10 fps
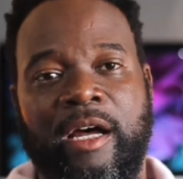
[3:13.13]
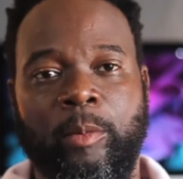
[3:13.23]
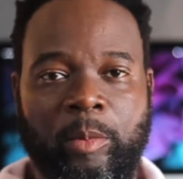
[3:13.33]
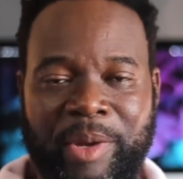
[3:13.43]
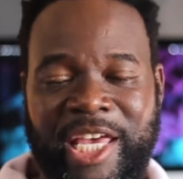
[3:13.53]

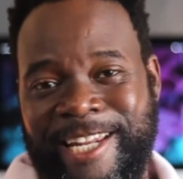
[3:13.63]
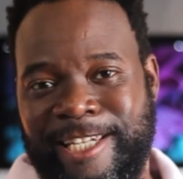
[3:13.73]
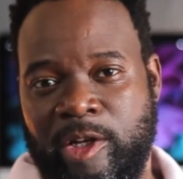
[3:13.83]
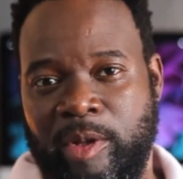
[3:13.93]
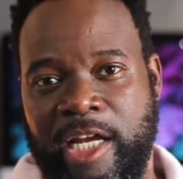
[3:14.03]
make it
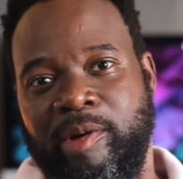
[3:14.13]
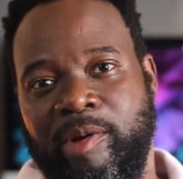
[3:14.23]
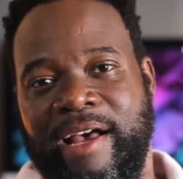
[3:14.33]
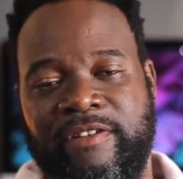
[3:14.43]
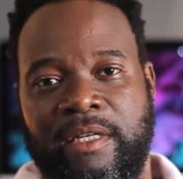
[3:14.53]
so that you
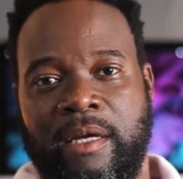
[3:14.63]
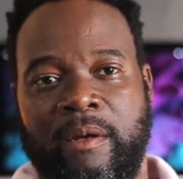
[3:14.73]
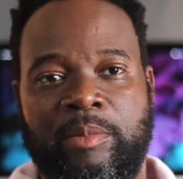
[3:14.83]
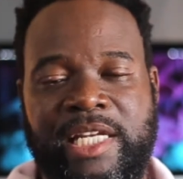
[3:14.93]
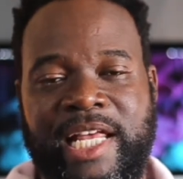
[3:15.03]
have some
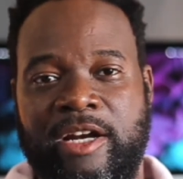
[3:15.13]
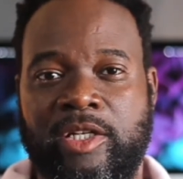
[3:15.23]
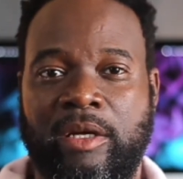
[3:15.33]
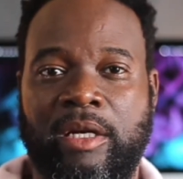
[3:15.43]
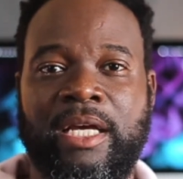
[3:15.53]
standards
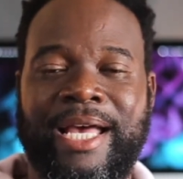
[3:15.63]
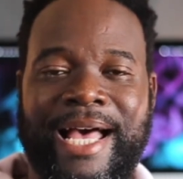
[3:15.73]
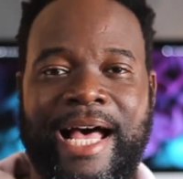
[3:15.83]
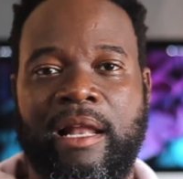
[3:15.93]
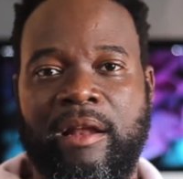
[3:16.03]
on
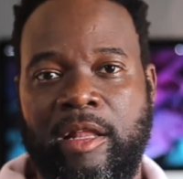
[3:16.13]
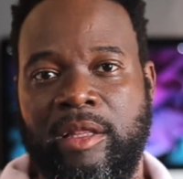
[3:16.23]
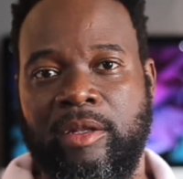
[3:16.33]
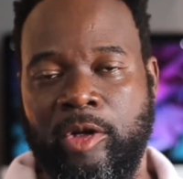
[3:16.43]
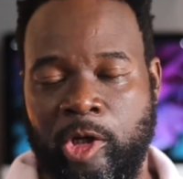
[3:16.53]
how
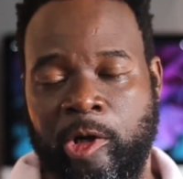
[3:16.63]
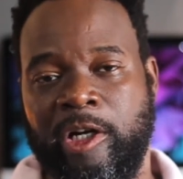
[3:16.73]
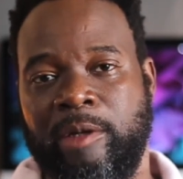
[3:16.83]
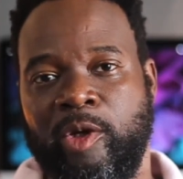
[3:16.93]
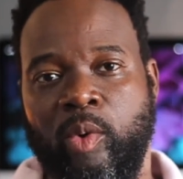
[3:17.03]
long you're going to
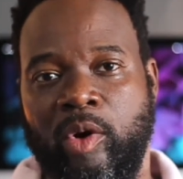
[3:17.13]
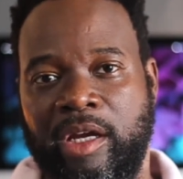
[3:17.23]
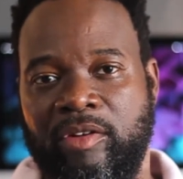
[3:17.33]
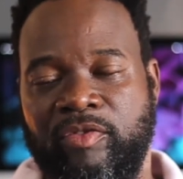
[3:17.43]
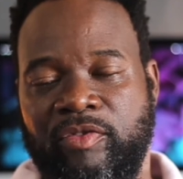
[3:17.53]
be
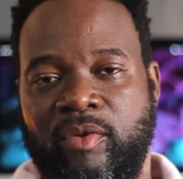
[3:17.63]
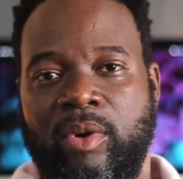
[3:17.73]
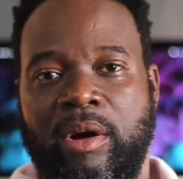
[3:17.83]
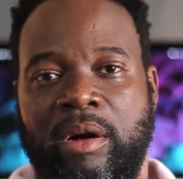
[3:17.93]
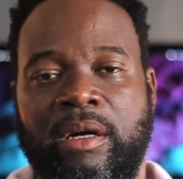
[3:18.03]
working
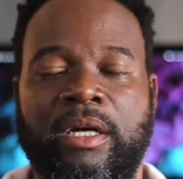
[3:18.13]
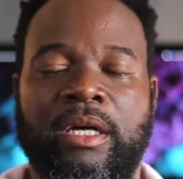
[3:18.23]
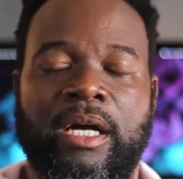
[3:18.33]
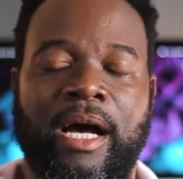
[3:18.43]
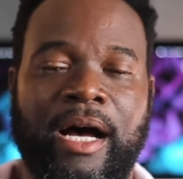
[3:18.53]
for,
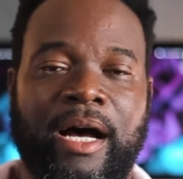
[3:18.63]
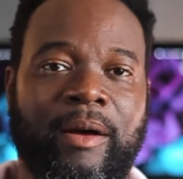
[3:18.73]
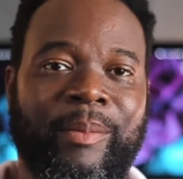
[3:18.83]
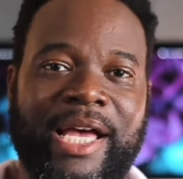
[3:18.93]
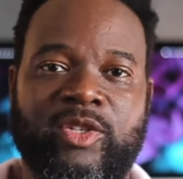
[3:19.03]

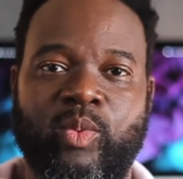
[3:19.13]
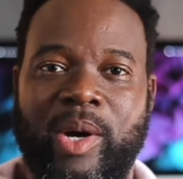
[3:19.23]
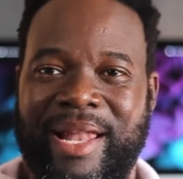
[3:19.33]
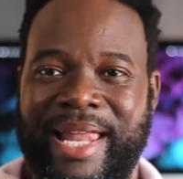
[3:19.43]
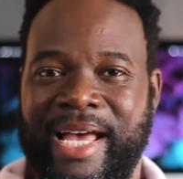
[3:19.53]
as
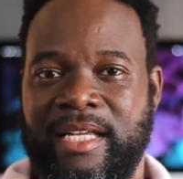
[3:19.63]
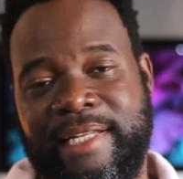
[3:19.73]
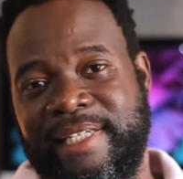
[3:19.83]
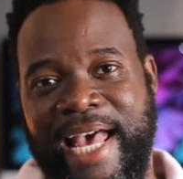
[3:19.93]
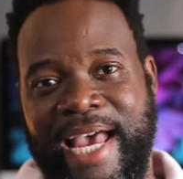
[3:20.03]
well as
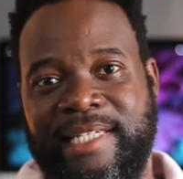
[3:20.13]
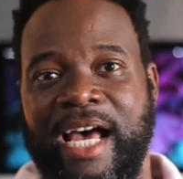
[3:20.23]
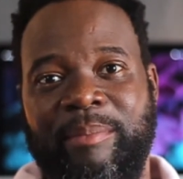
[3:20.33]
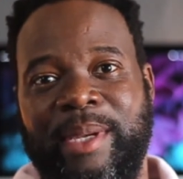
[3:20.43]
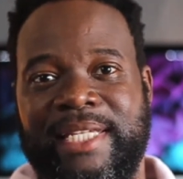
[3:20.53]
snack
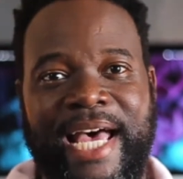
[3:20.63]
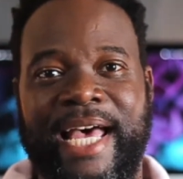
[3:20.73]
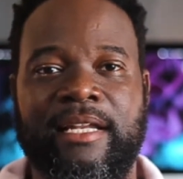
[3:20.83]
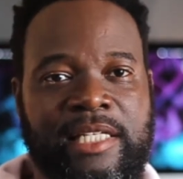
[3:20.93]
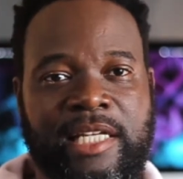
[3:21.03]
time is
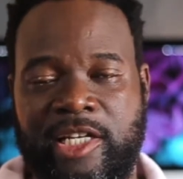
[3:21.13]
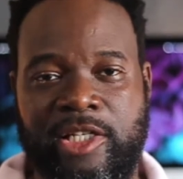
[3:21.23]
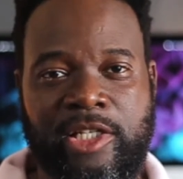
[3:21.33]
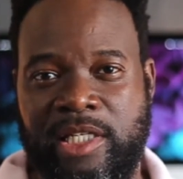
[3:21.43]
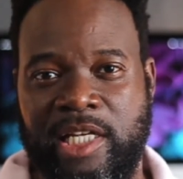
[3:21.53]
at
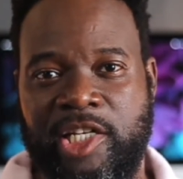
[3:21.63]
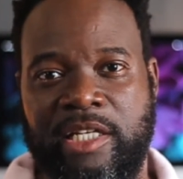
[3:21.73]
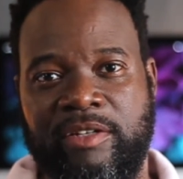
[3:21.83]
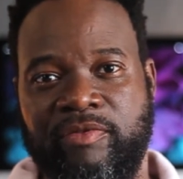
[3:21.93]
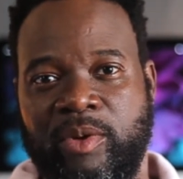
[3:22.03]
such and such
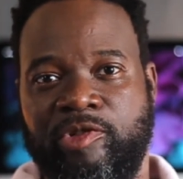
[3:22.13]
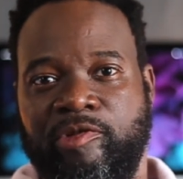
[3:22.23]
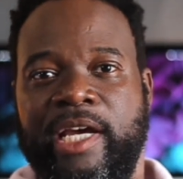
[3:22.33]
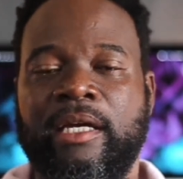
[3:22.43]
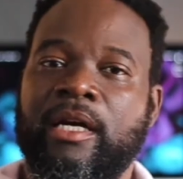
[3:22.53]
intervals,
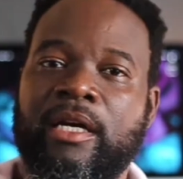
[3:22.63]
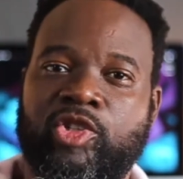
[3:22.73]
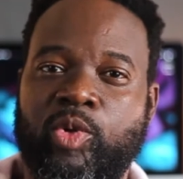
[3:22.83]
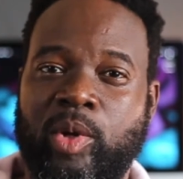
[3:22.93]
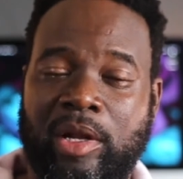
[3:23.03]
right?
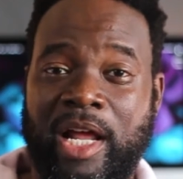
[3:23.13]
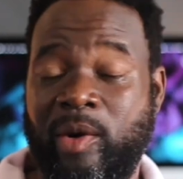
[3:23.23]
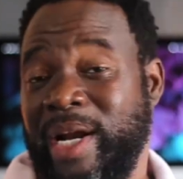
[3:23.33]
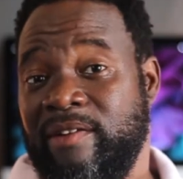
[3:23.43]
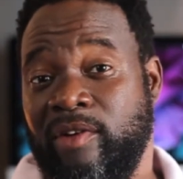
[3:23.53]
2 o'clock
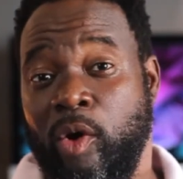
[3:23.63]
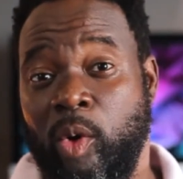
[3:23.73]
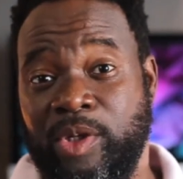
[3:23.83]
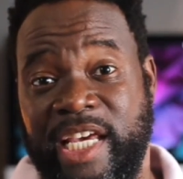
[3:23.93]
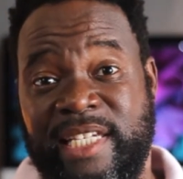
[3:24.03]
when I have a whole
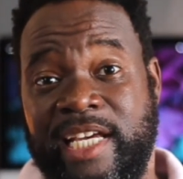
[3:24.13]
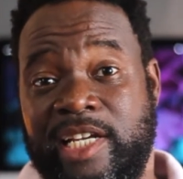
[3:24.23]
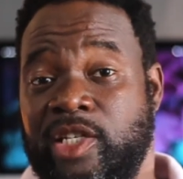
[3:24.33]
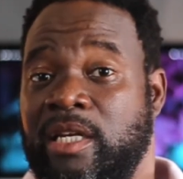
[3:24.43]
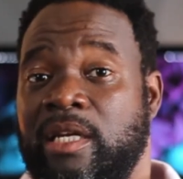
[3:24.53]
day
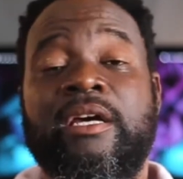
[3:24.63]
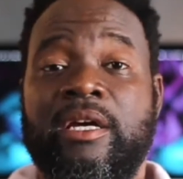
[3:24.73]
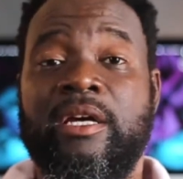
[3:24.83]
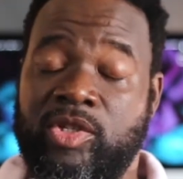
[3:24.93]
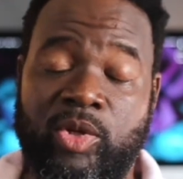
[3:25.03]
session,
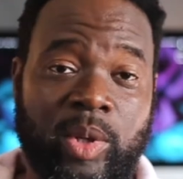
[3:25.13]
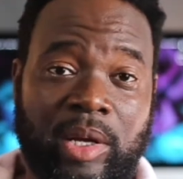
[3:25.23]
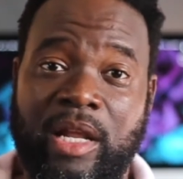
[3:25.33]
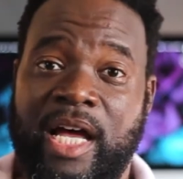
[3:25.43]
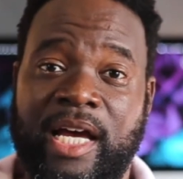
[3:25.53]
2
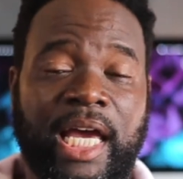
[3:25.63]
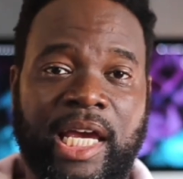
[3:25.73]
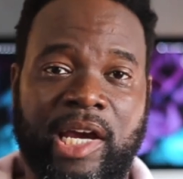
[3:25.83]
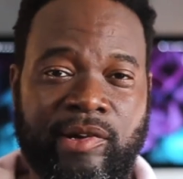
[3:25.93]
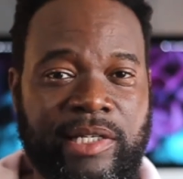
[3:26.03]
o'clock
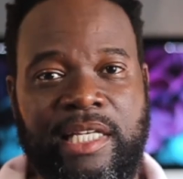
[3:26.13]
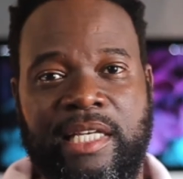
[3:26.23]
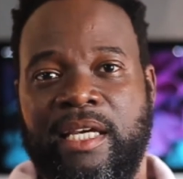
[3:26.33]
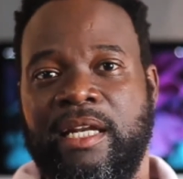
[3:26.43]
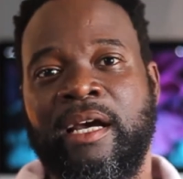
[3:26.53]

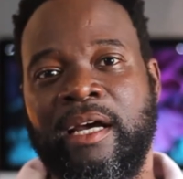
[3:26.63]
guaranteed.